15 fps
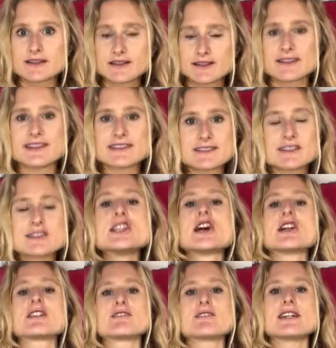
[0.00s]
this is
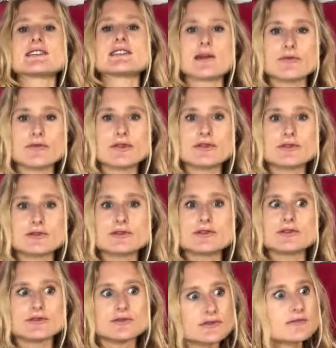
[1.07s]
not the right time for you
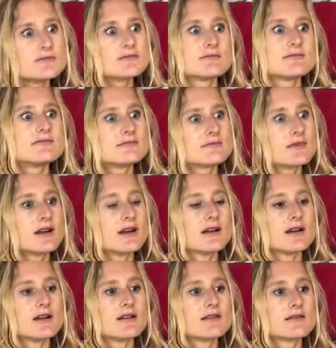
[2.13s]
to
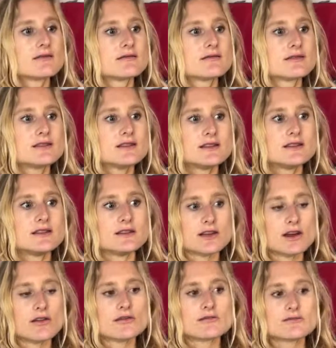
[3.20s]

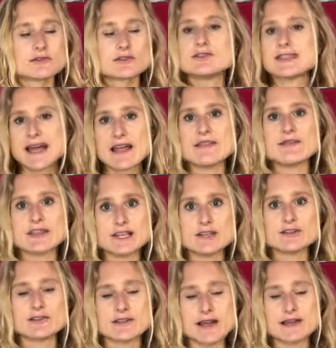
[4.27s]
to dive
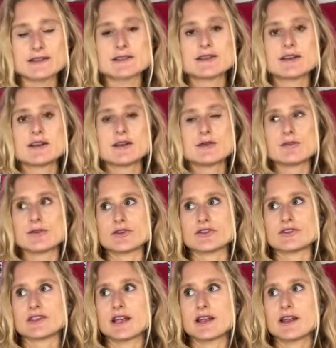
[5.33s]
into that per
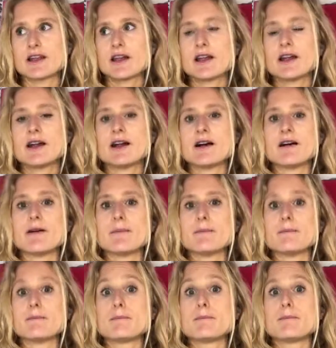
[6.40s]
se.
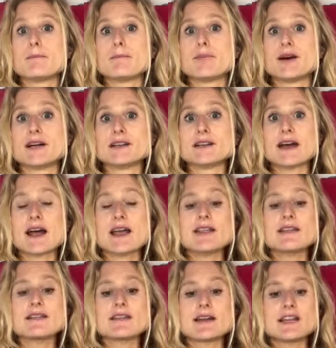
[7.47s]
But
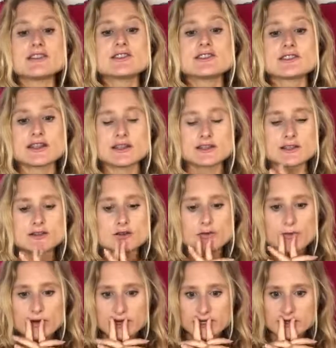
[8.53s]
I just think it's
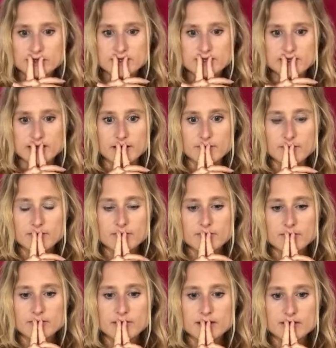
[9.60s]
super interesting,
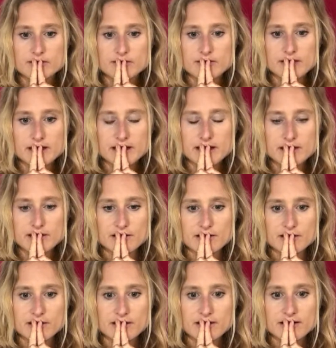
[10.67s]
because you
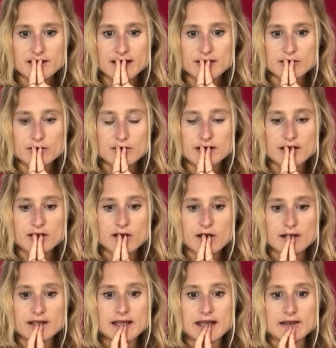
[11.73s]
hear that you
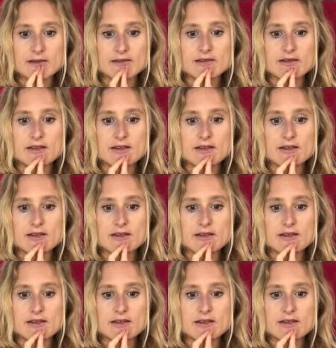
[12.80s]
cannot get